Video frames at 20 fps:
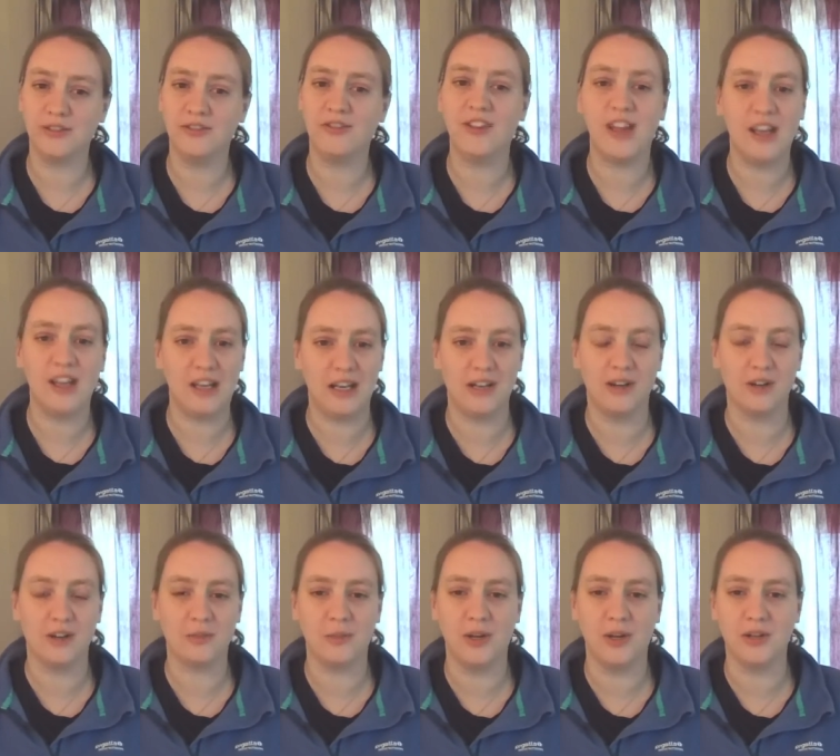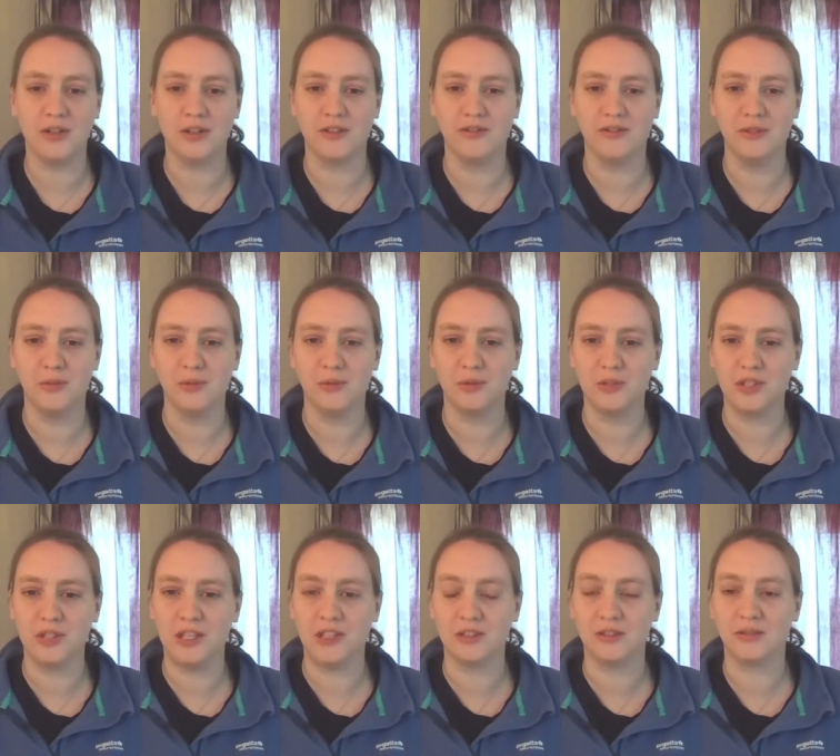fairly large parts of the football
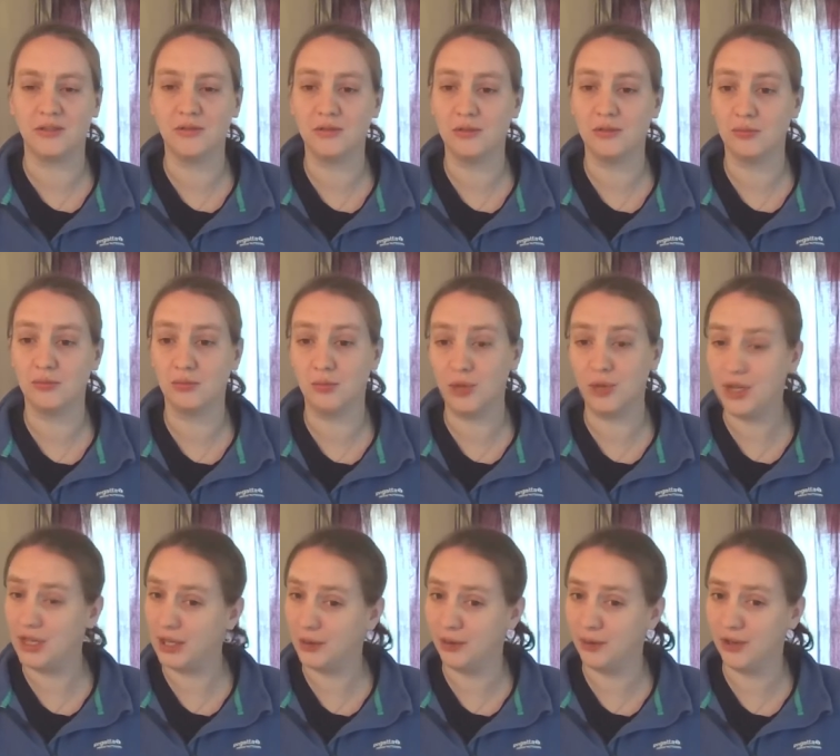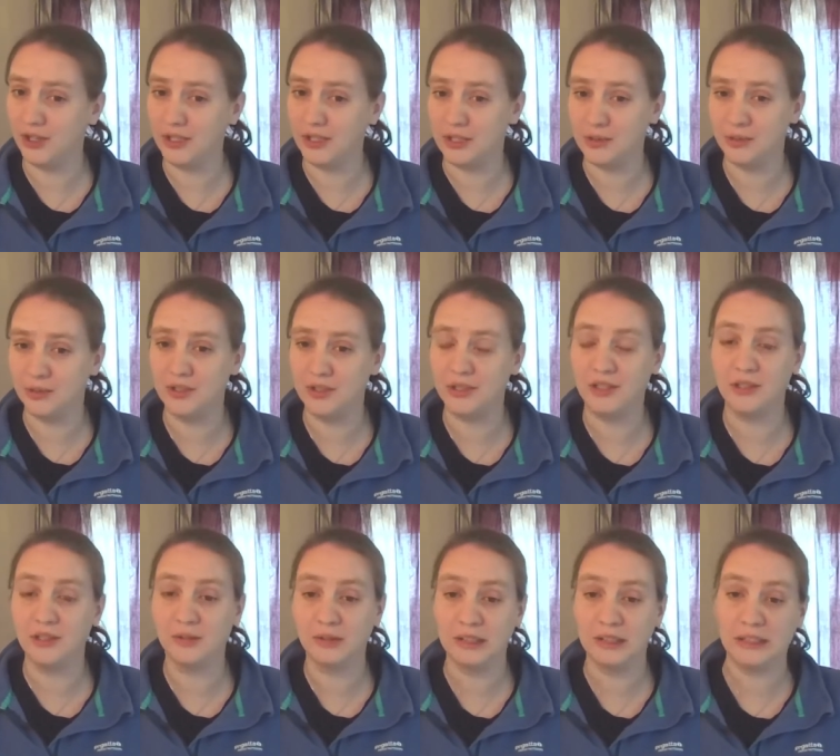season really quite disappointed.